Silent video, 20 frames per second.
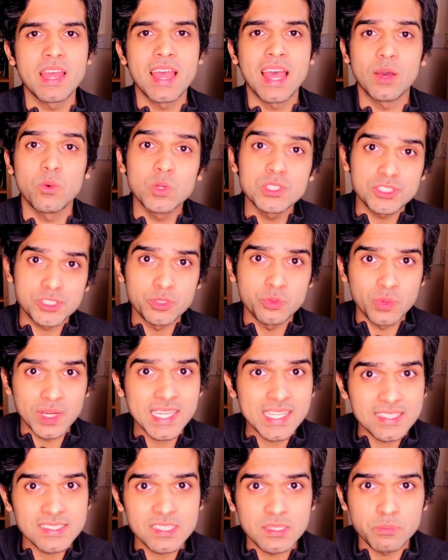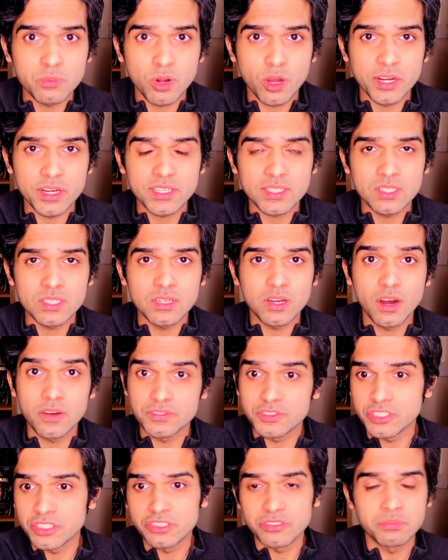And once you release the product
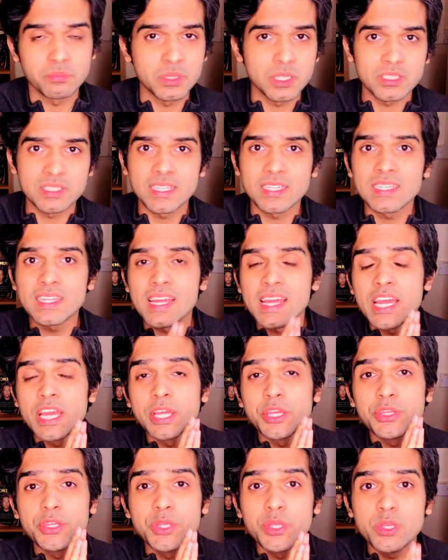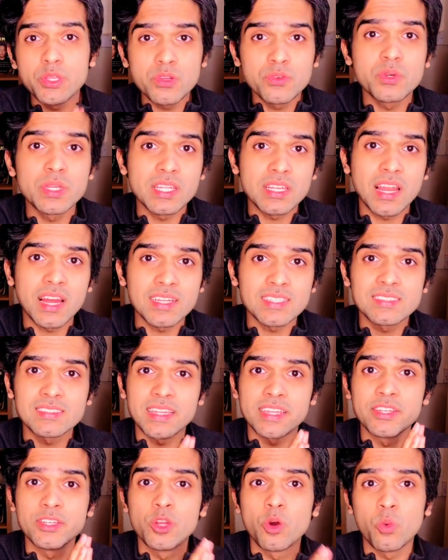after you've built it, you realize
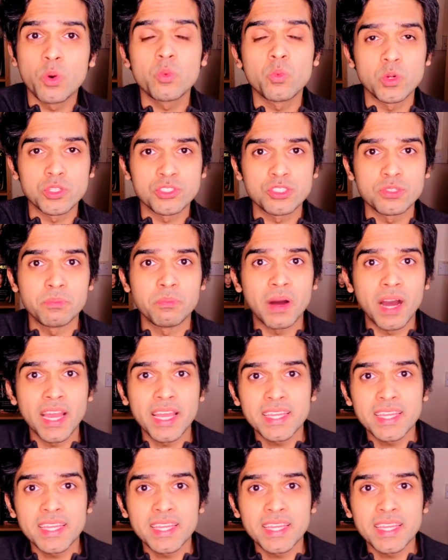that no one wants to buy